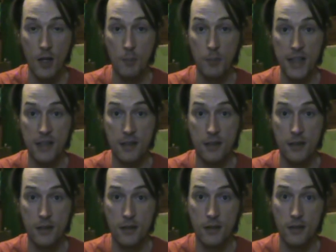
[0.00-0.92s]
But
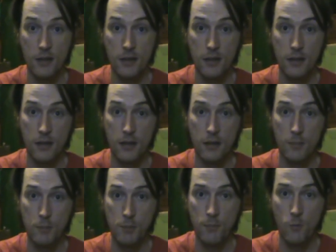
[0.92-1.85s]

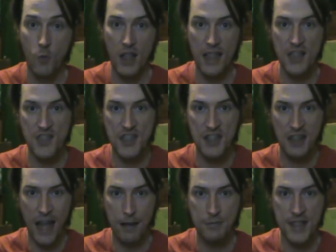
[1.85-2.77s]
while I still
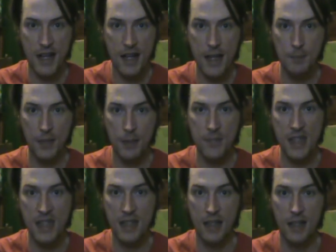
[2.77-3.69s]
have time, let
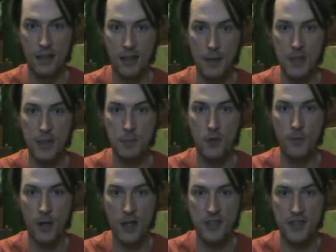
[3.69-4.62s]
me move
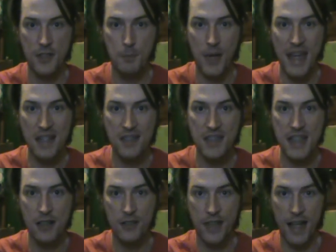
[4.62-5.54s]
on to the main
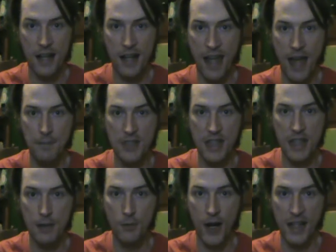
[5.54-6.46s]
deal that I have to
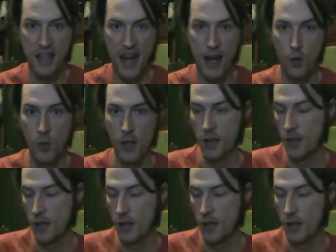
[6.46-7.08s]
give right now.